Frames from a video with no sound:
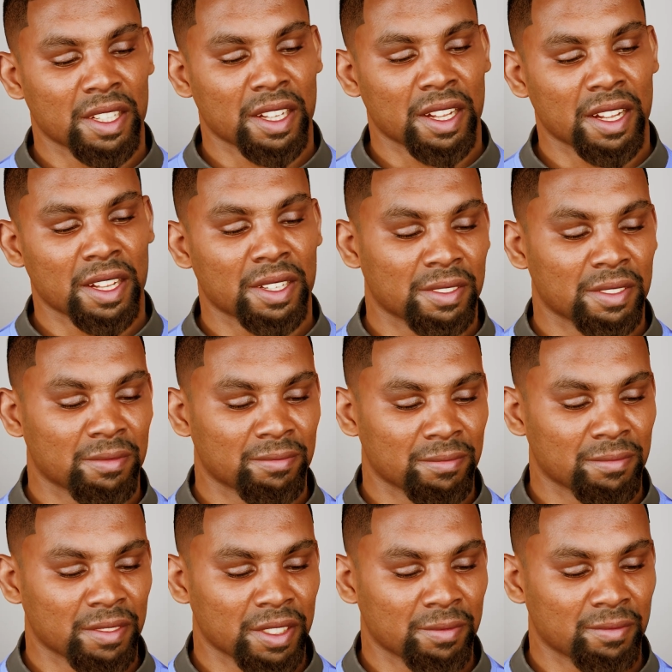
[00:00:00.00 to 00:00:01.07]
and
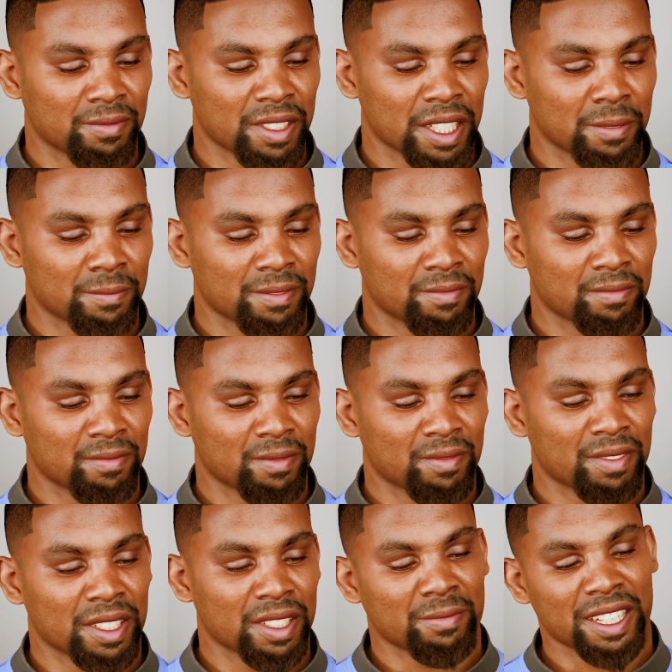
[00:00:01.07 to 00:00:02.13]
if you type the
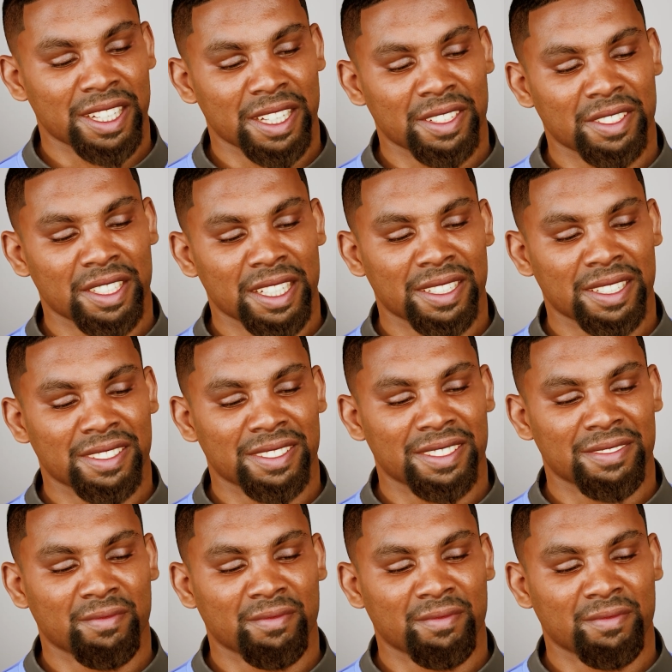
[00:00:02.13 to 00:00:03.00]
fourth it might actually hint it